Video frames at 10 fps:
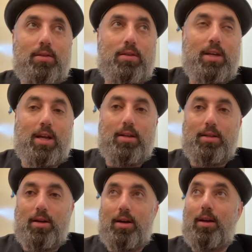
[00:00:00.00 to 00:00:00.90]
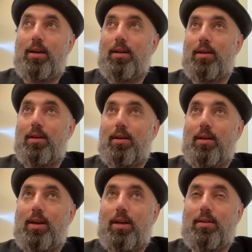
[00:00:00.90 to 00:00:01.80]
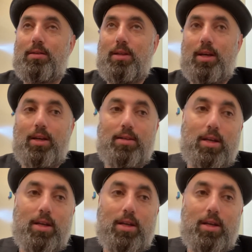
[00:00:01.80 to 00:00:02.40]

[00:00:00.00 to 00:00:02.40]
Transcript: sanitary, kills things.